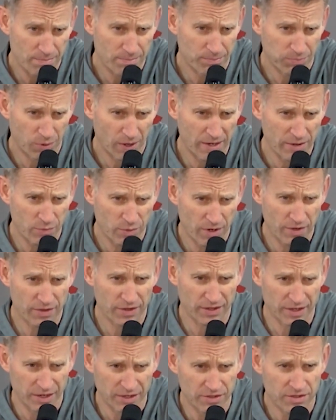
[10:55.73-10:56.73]
played with
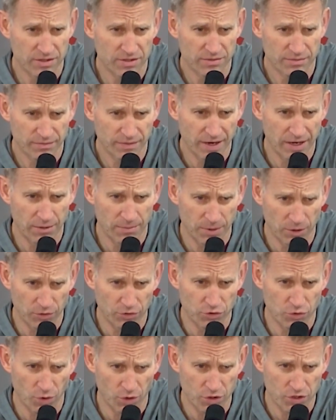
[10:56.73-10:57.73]
against Vanderbilt and
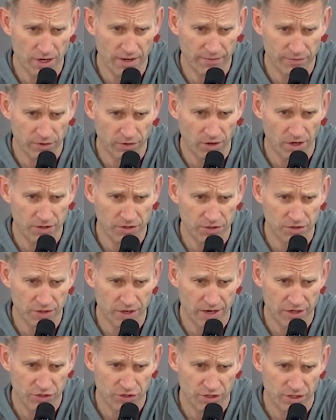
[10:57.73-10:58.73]
Georgia after the losses
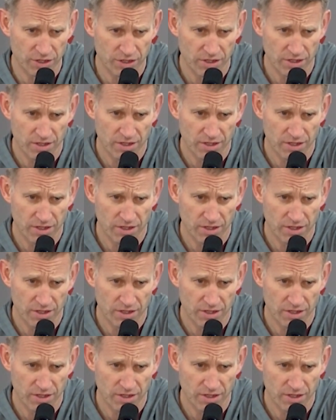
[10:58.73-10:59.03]
last year